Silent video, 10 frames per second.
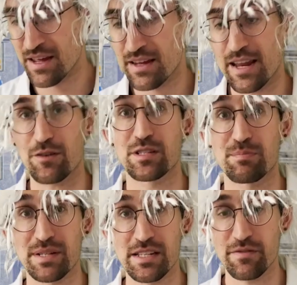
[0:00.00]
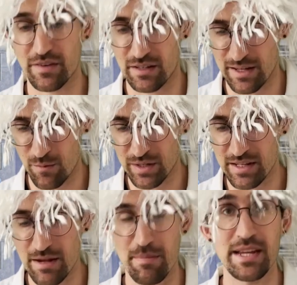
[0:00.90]
Now, specifically with
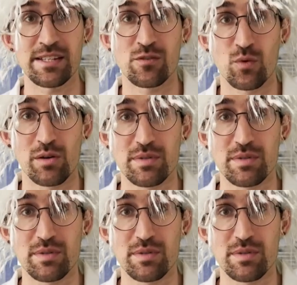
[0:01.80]
the Amazing Worms